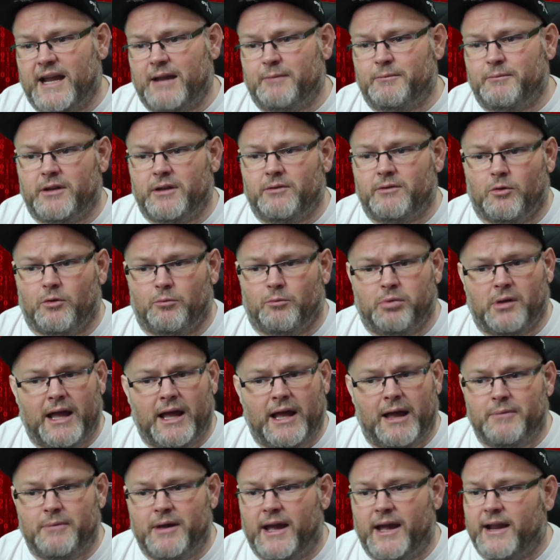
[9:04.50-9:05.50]
me, reply
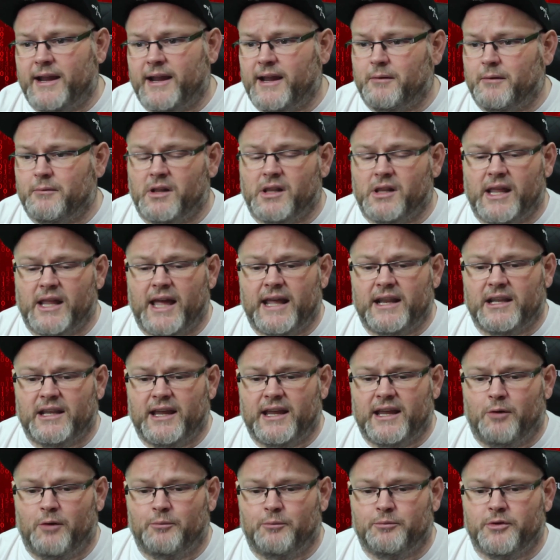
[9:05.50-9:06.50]
back, and gladly
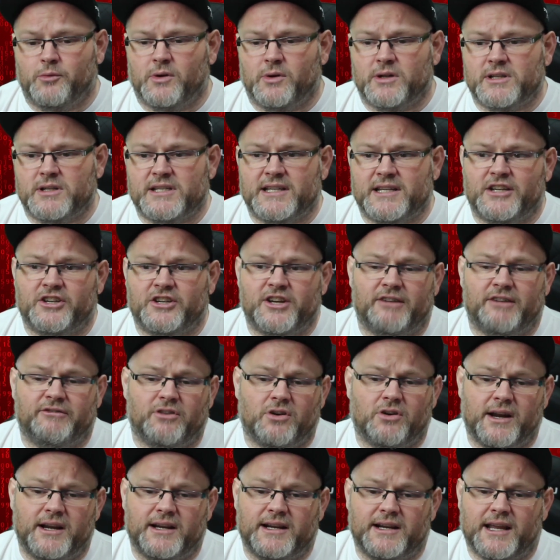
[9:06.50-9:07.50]
help you. Once again, you have a
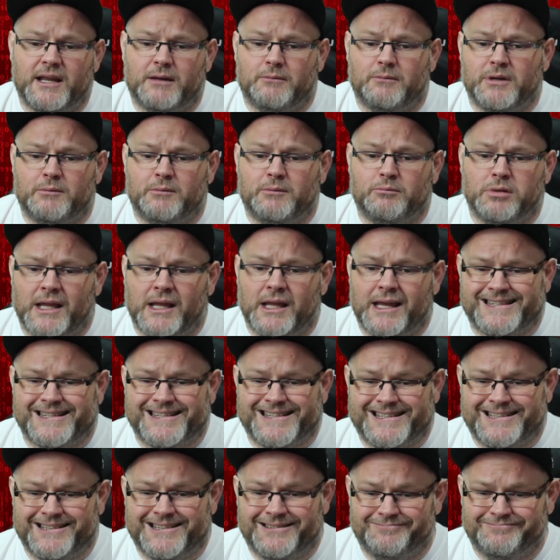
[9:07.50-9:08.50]
great day and be blessed.